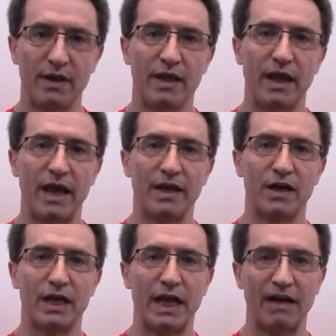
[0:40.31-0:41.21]

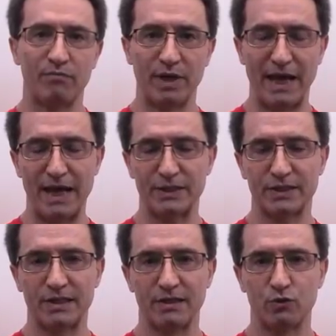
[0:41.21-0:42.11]
And I have been
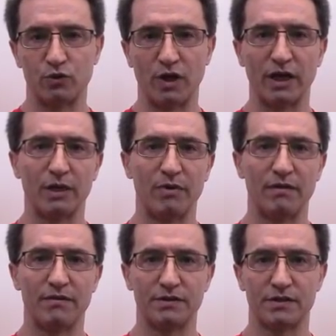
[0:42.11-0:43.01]
asked to talk
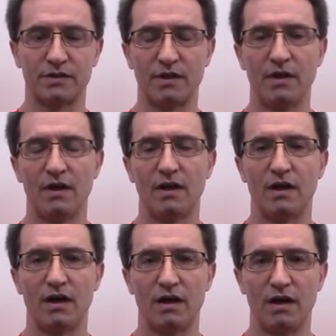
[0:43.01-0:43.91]
about this
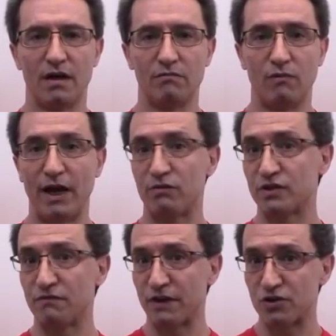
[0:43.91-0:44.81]

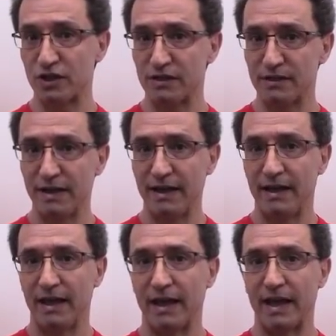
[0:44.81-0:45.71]
virus infection
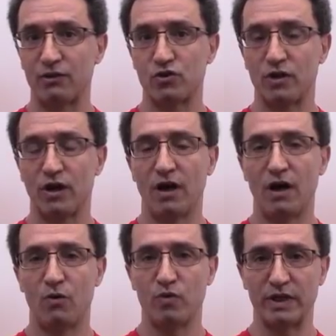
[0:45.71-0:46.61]
and actually
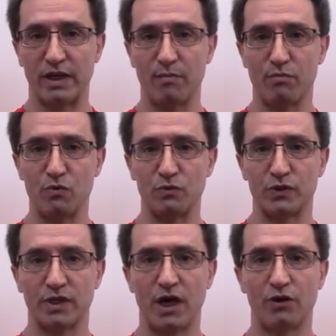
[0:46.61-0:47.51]
how we can
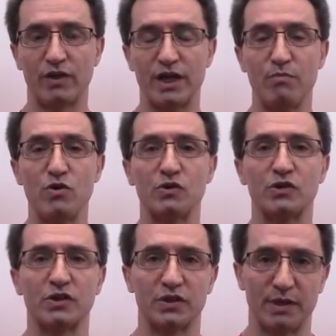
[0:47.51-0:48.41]
boost our immune
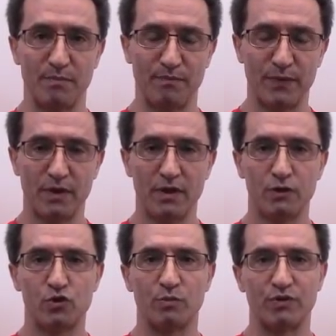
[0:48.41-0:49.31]
system
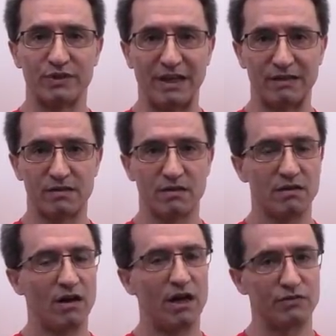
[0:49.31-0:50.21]
to protect
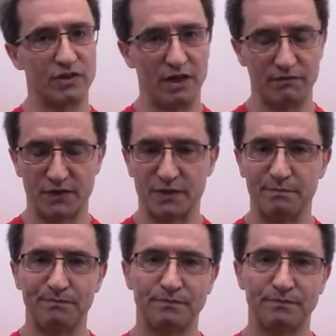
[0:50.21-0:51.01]
ourselves.